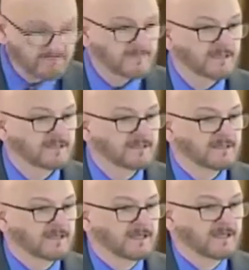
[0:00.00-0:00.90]

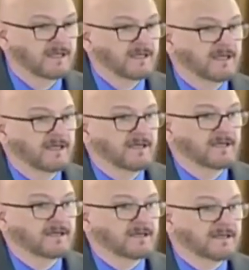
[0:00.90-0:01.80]

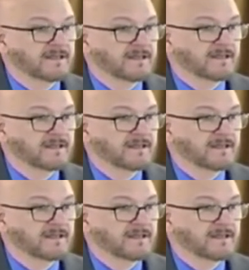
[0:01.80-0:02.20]
(no one is talking)